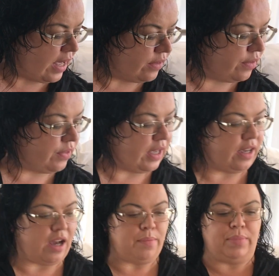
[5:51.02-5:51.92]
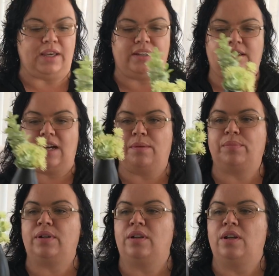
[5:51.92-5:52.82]
other thing I picked
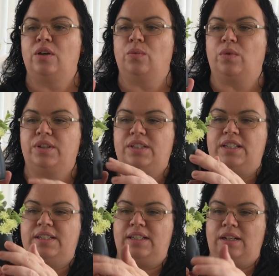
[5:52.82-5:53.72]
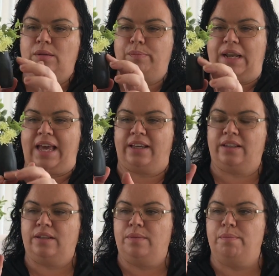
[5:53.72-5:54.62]
up was this little
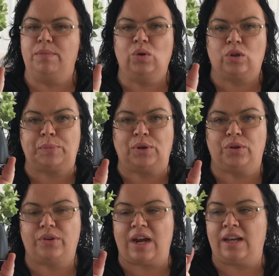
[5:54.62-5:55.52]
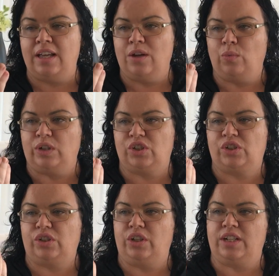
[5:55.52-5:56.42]
black milk pourer,
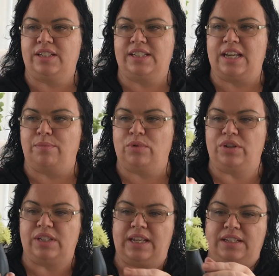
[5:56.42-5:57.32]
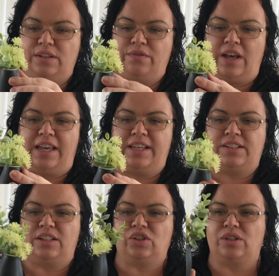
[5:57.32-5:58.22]
which you can see I'm using as a
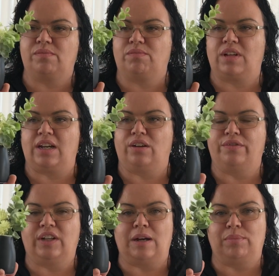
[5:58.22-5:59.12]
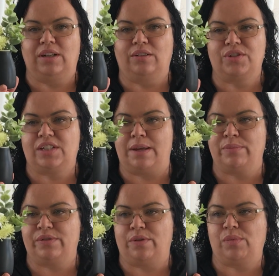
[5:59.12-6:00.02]
vase. I just cut off a couple of little
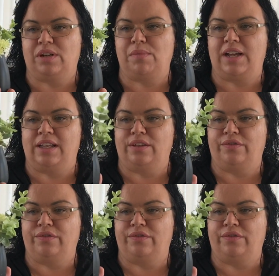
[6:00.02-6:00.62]
stems from one of my other